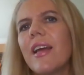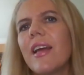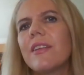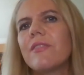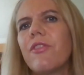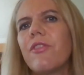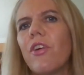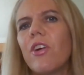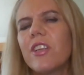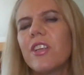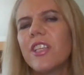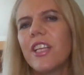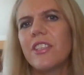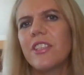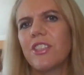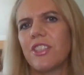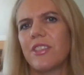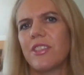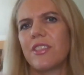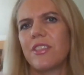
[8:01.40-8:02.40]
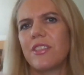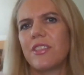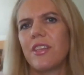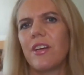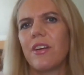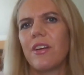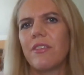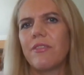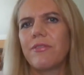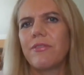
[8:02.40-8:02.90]
the advantages
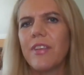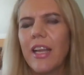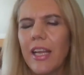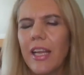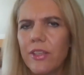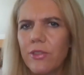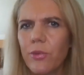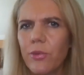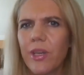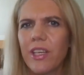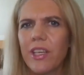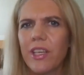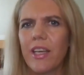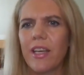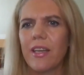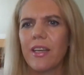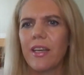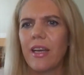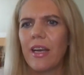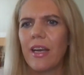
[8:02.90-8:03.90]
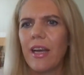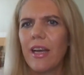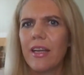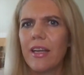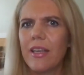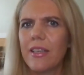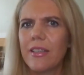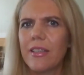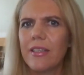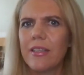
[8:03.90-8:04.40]
of networking
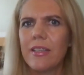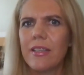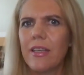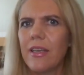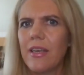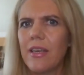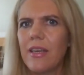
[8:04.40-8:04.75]
and